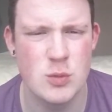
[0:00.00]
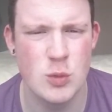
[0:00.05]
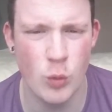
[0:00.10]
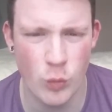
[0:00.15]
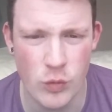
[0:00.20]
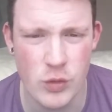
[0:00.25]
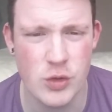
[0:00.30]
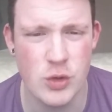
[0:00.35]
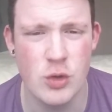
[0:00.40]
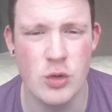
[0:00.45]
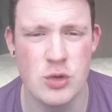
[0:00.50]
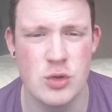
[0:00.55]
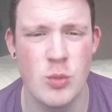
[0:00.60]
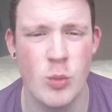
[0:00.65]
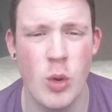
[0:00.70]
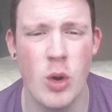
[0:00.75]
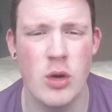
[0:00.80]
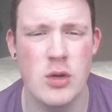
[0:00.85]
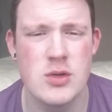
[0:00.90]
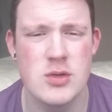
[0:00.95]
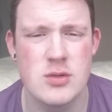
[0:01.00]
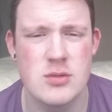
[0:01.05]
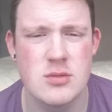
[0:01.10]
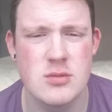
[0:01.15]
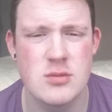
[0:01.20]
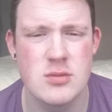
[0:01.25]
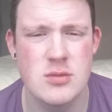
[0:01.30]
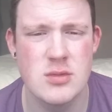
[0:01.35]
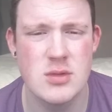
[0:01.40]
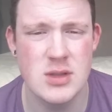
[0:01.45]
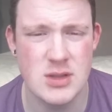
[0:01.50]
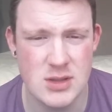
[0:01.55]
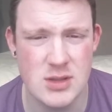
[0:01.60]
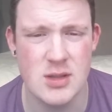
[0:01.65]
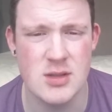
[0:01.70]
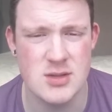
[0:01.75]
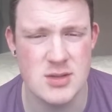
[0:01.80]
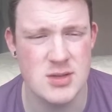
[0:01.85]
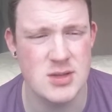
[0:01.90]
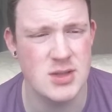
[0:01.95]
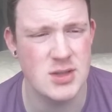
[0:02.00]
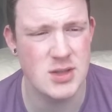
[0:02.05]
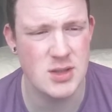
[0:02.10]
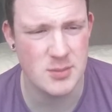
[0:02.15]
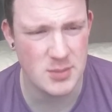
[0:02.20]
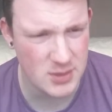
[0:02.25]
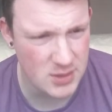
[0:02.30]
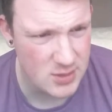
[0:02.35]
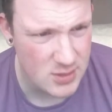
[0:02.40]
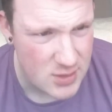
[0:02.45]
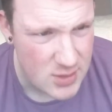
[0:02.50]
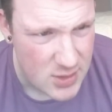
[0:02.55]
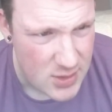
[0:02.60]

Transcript: over 200 watts. It does leak a bit.